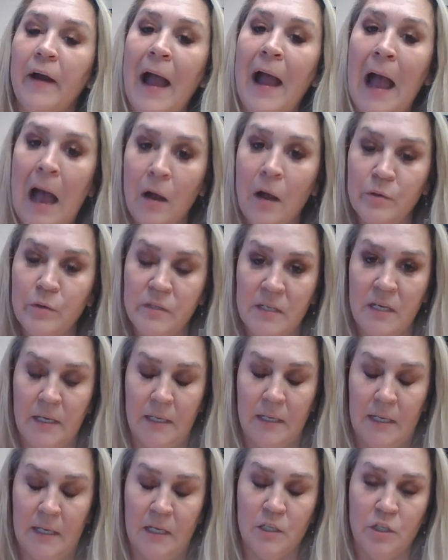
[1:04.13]

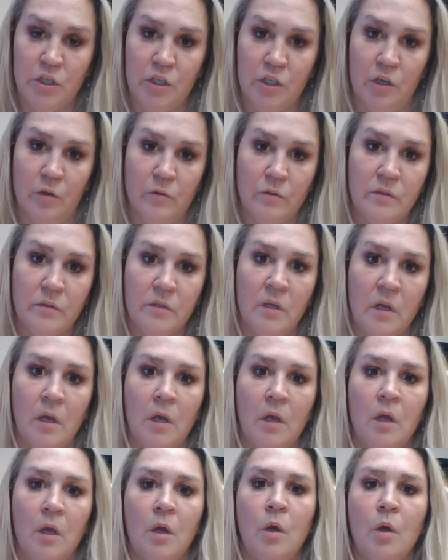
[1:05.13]
housing issues.
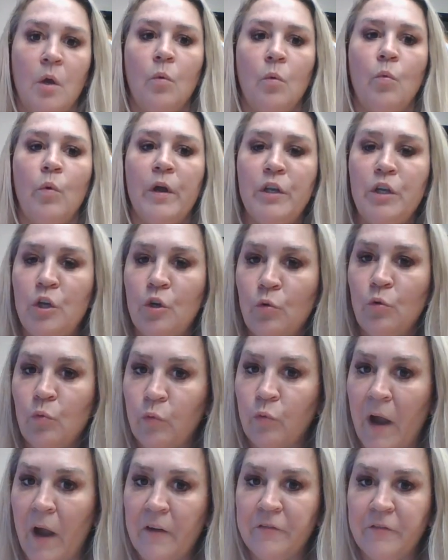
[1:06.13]
When
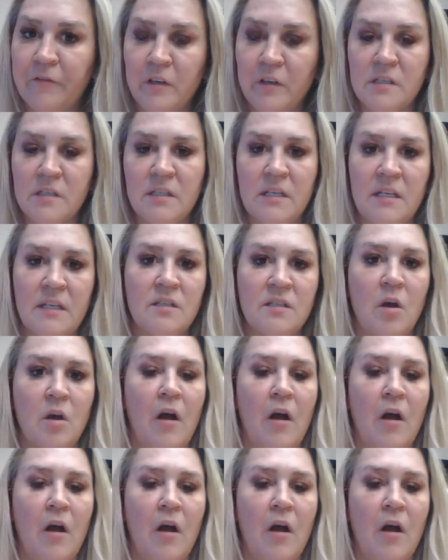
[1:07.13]
you reference these